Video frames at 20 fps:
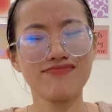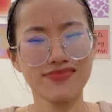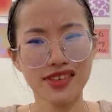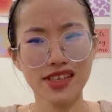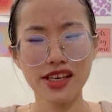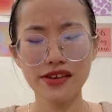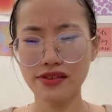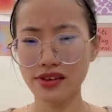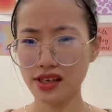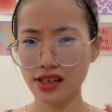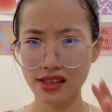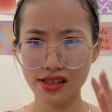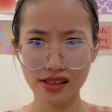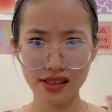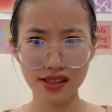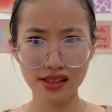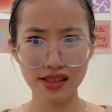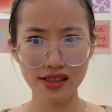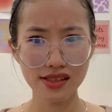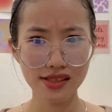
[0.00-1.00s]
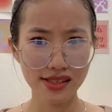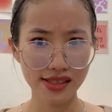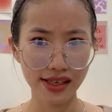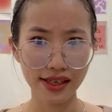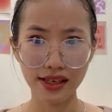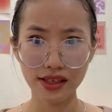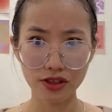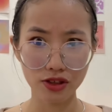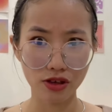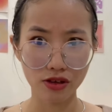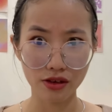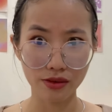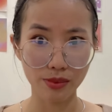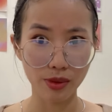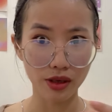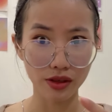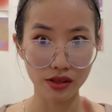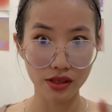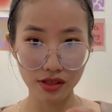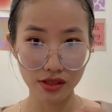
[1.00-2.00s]
Giving it a little second thought
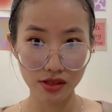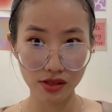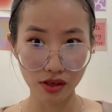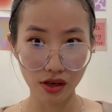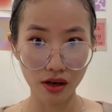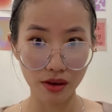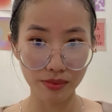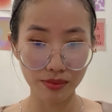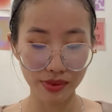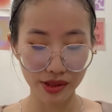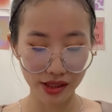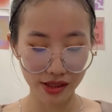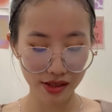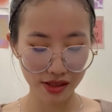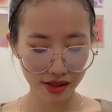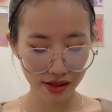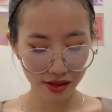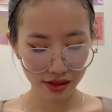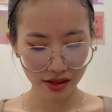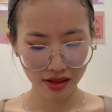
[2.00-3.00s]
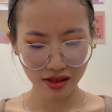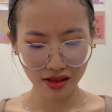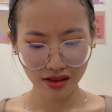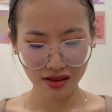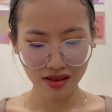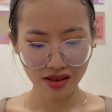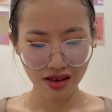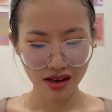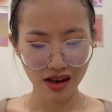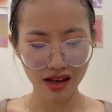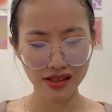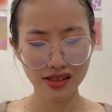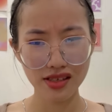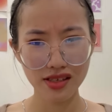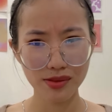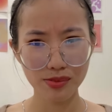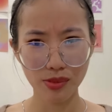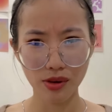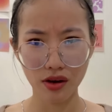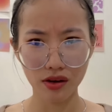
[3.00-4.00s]
about this top, but I
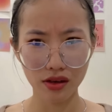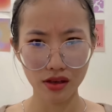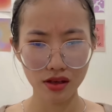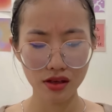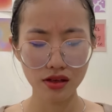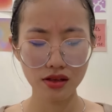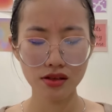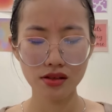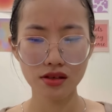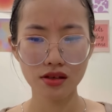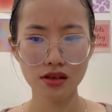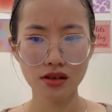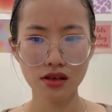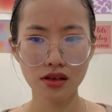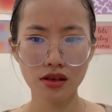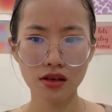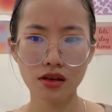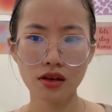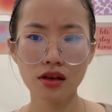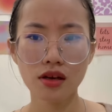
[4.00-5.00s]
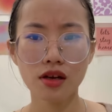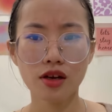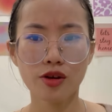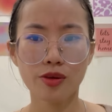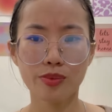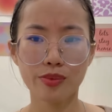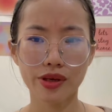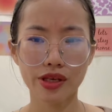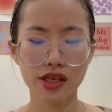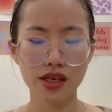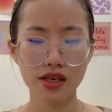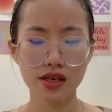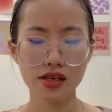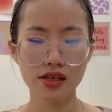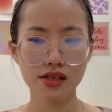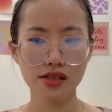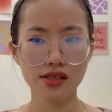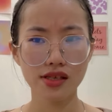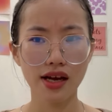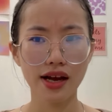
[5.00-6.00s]
just bought it
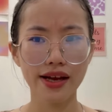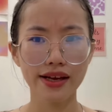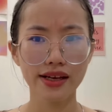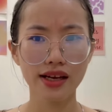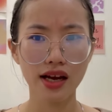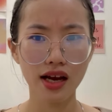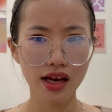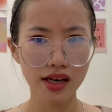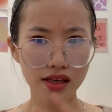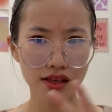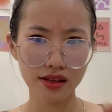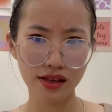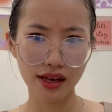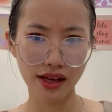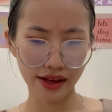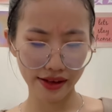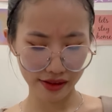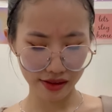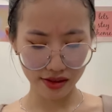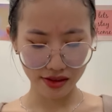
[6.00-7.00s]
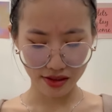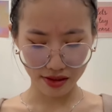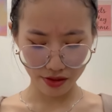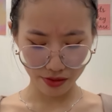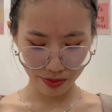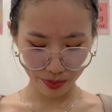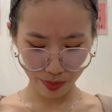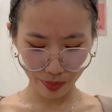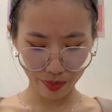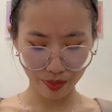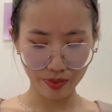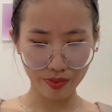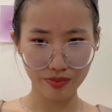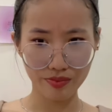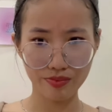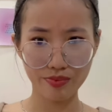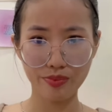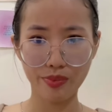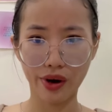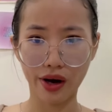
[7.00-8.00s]
because I kind of like the
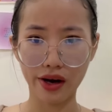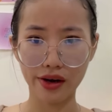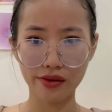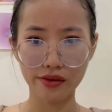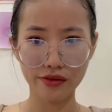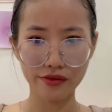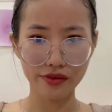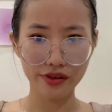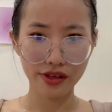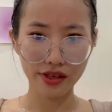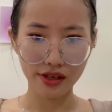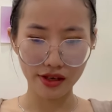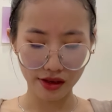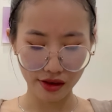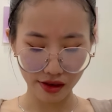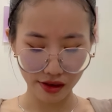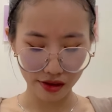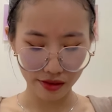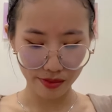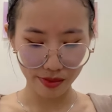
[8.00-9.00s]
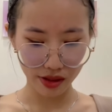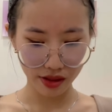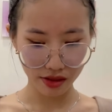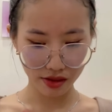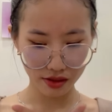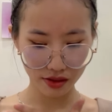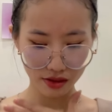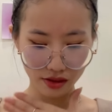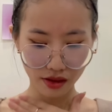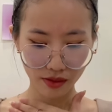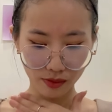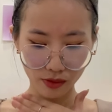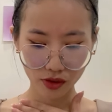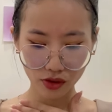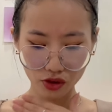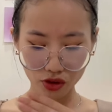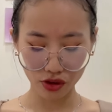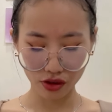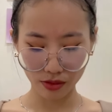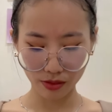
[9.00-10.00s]
part over here, but I'm not
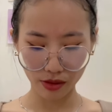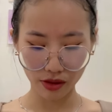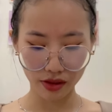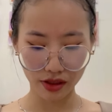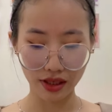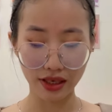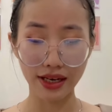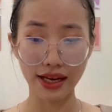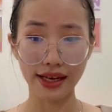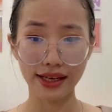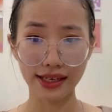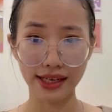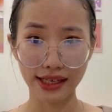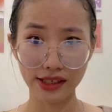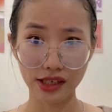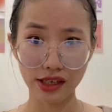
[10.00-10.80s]
sure about the neckline.